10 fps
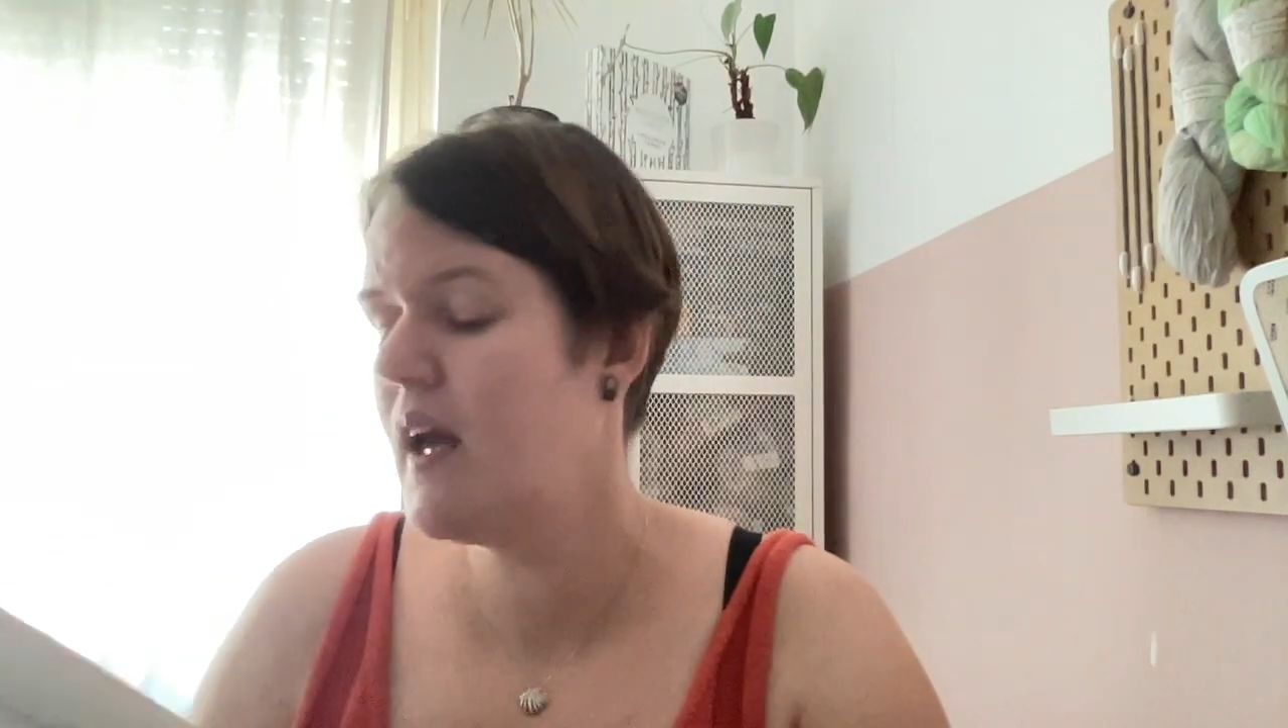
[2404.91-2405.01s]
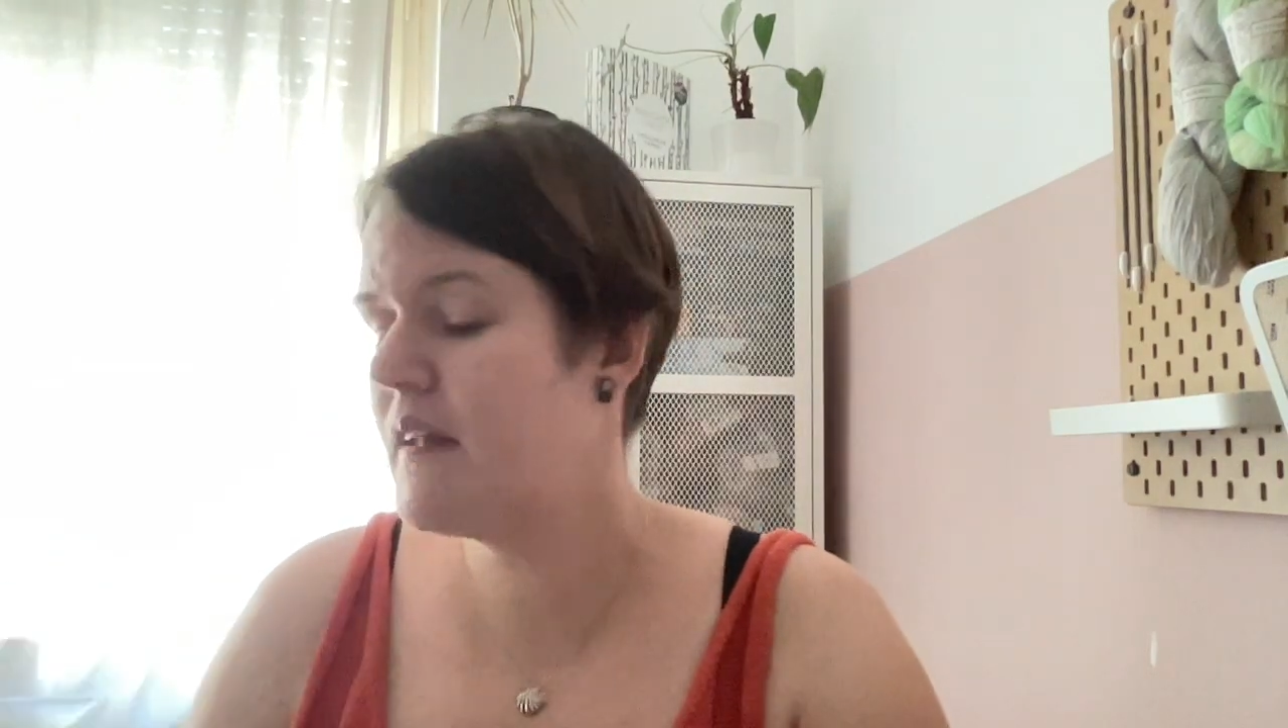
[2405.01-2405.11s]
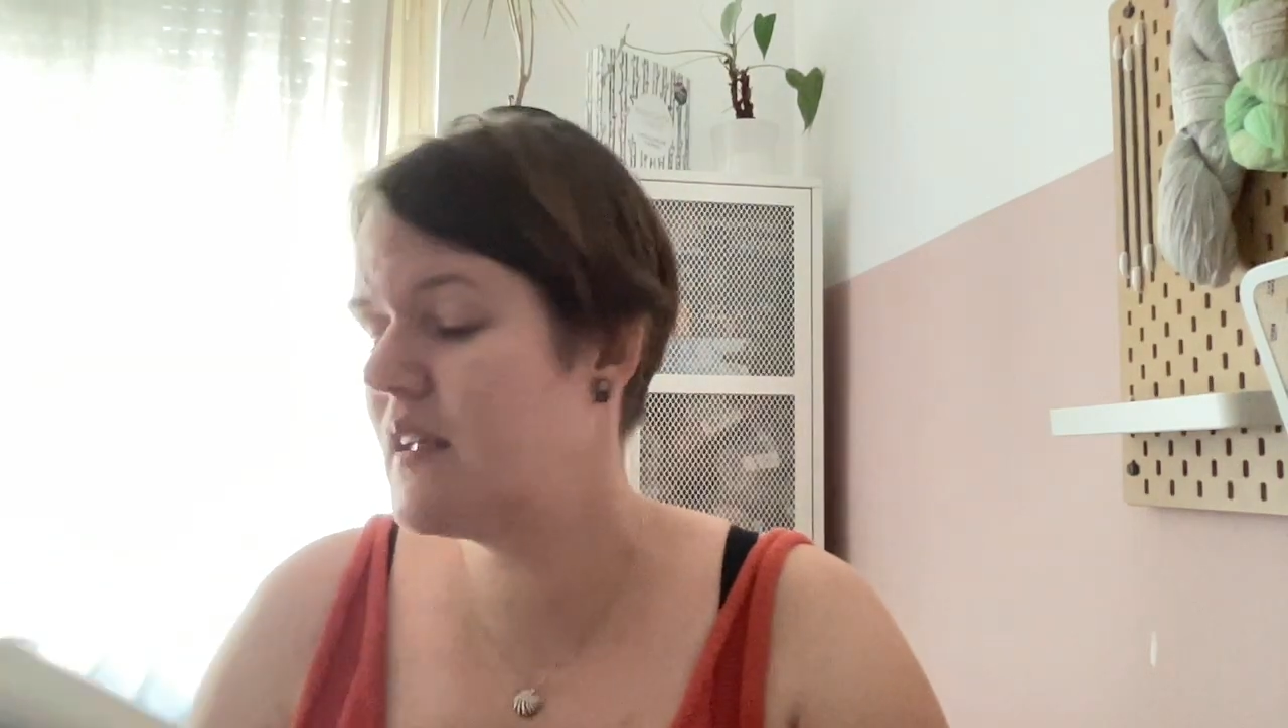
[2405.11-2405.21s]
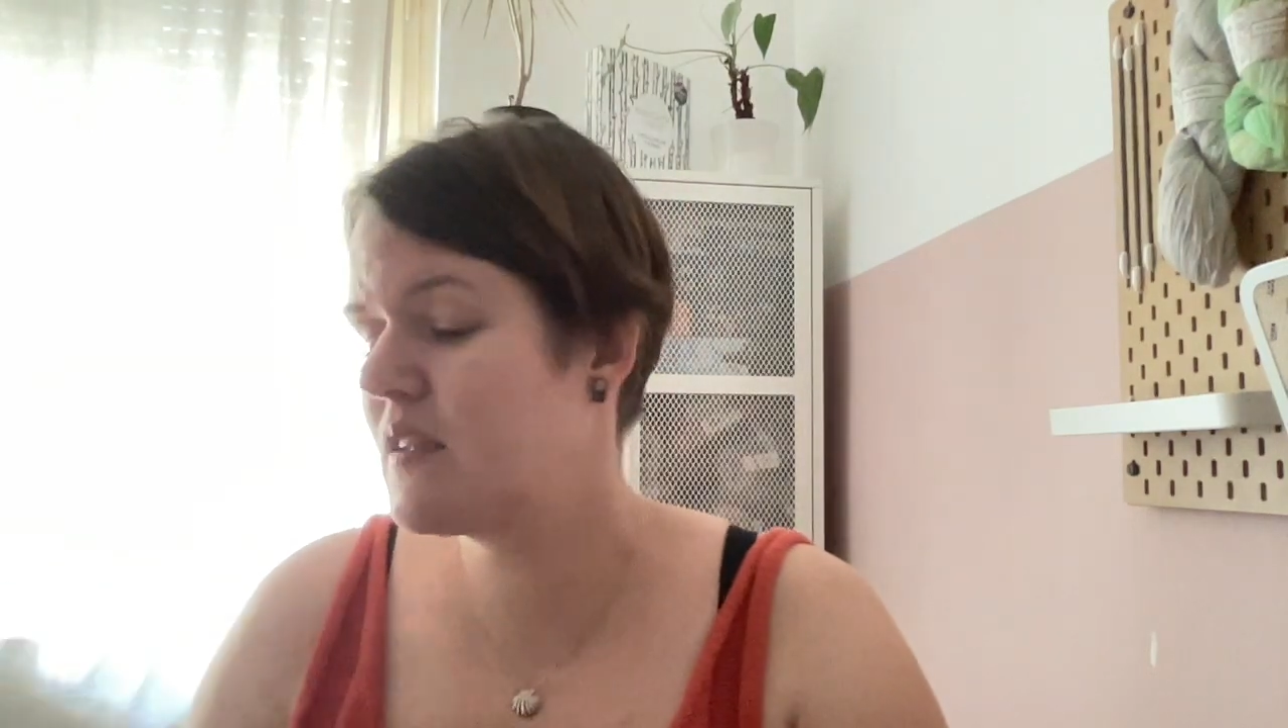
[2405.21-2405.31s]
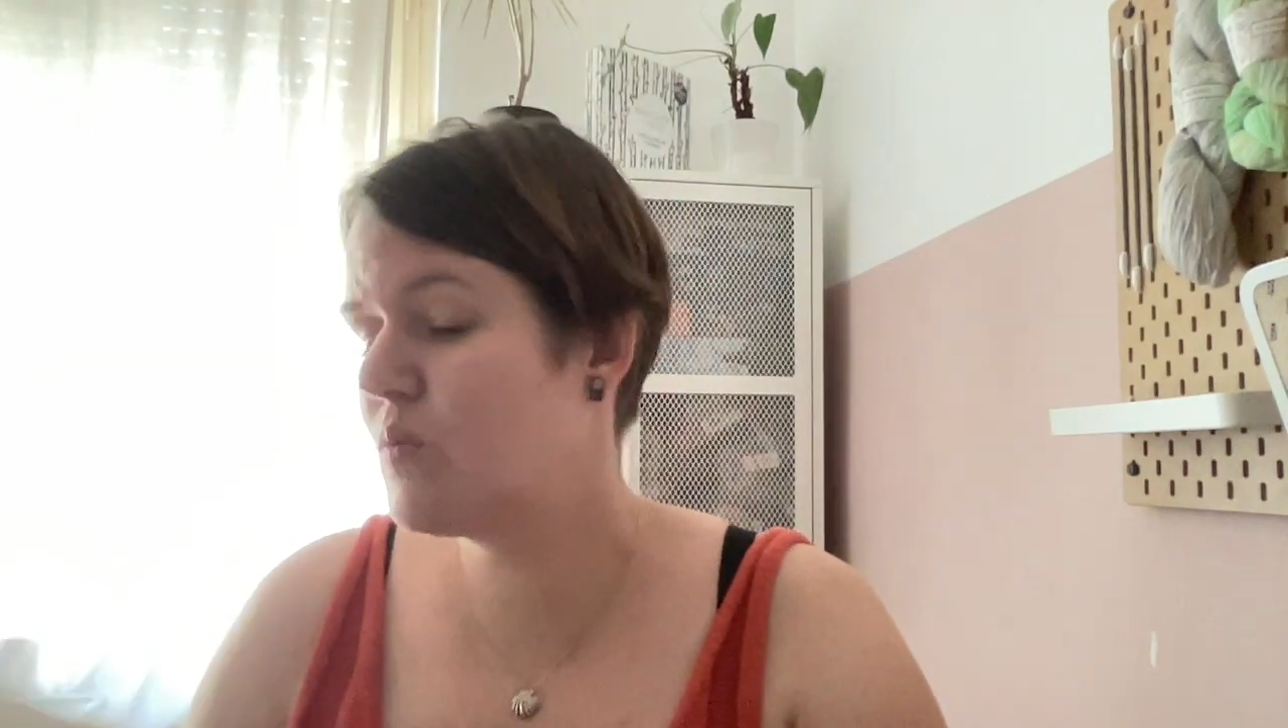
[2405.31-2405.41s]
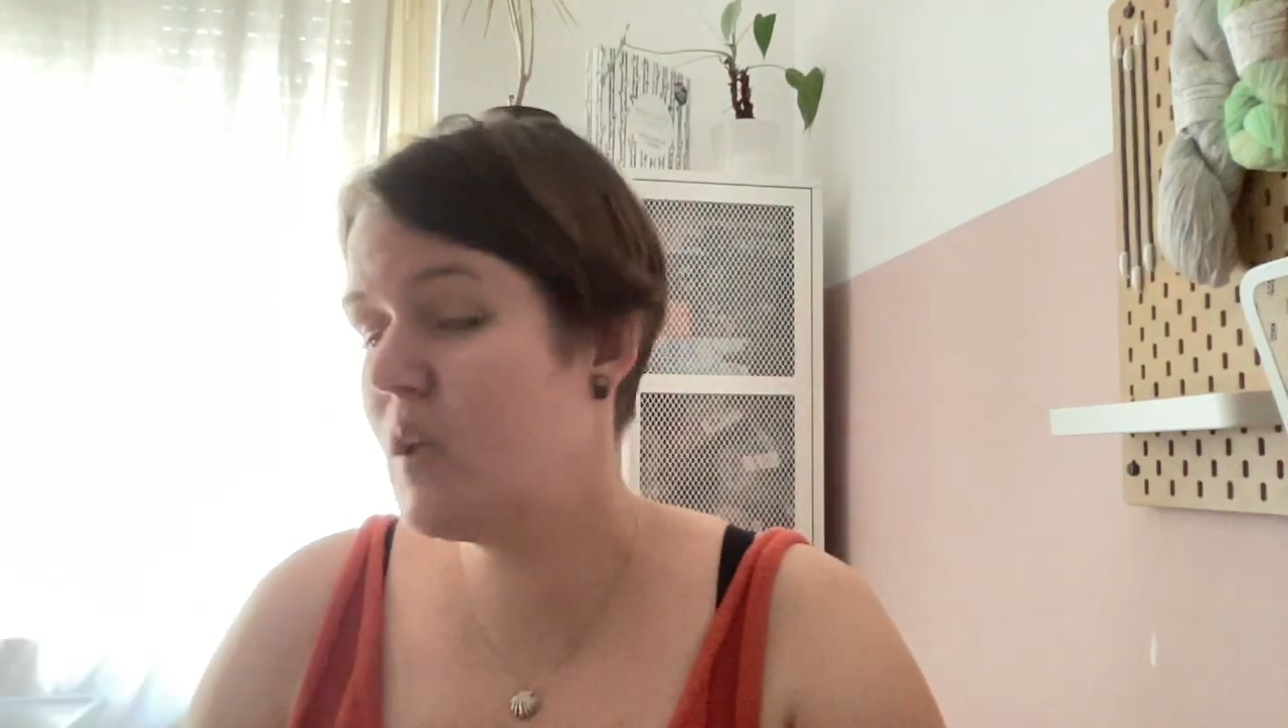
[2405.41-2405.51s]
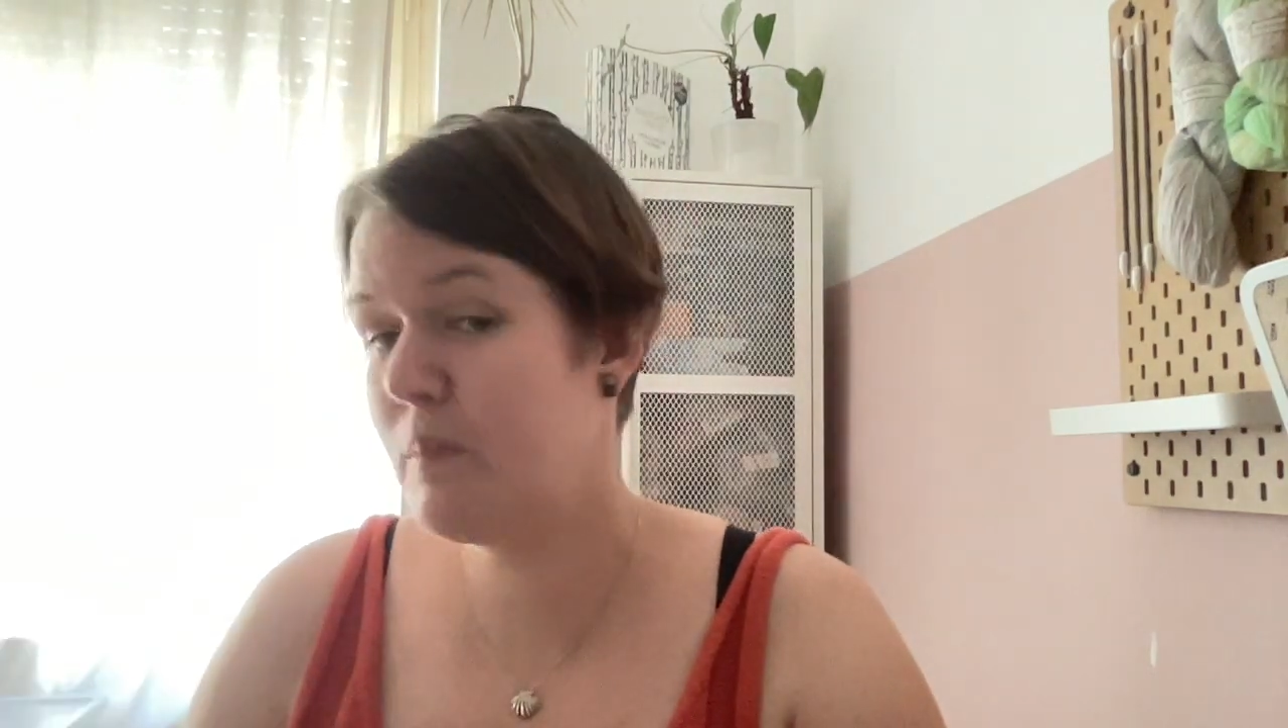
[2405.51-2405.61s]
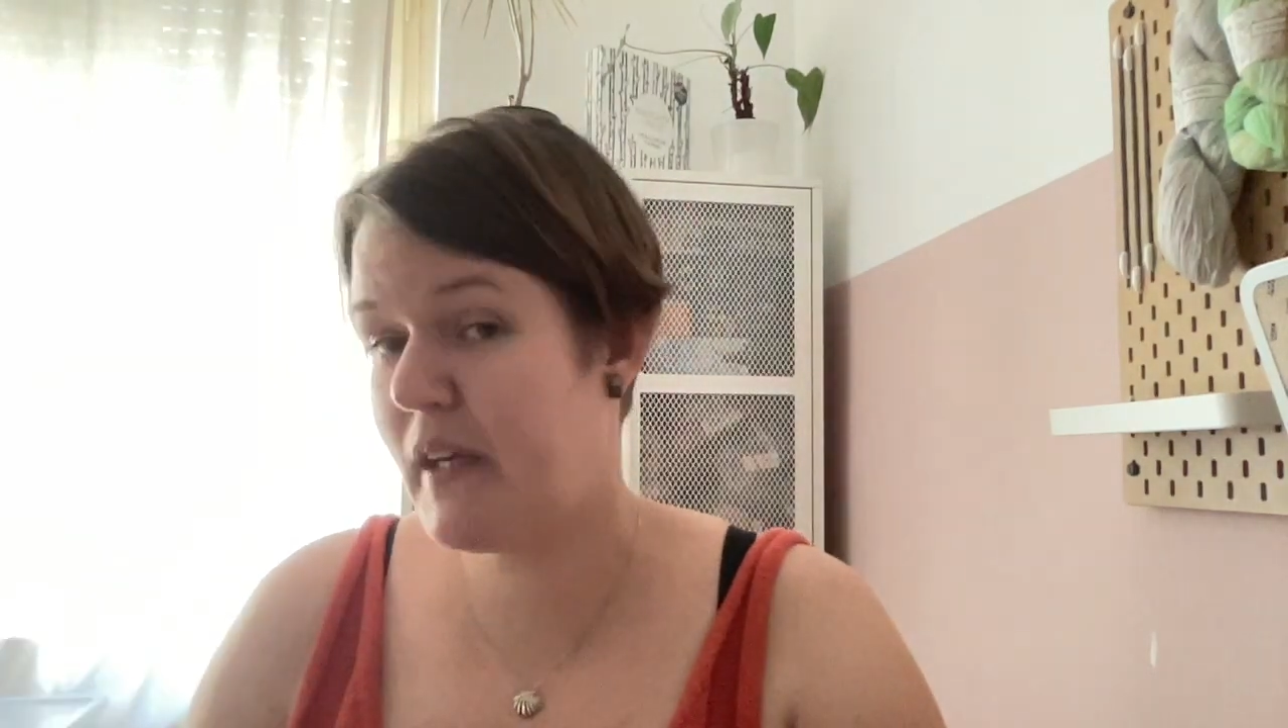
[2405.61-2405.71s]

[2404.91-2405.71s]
And there's one